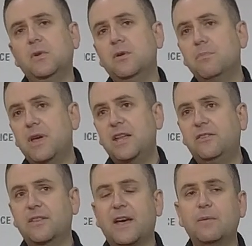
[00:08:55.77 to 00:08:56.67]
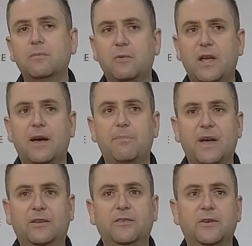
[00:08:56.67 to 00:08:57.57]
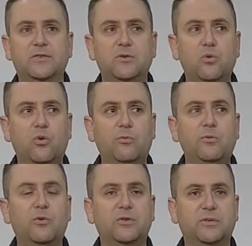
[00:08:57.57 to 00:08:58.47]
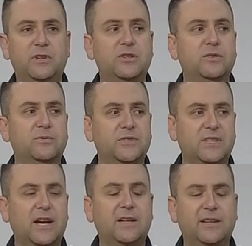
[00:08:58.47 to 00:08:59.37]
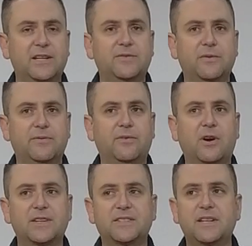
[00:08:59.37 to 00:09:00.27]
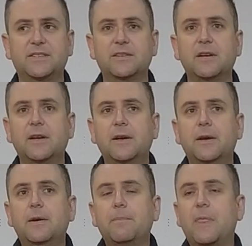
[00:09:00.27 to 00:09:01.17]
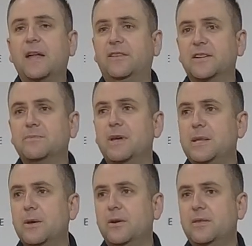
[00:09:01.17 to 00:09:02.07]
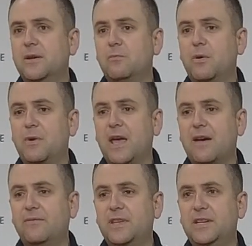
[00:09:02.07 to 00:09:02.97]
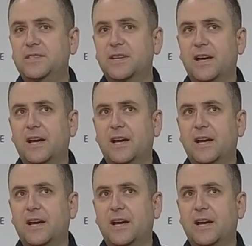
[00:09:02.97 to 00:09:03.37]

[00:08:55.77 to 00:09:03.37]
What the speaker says: Compared to that, we are back to those normal, more traditional start dates for the fire season. That does mean, though, that when we have these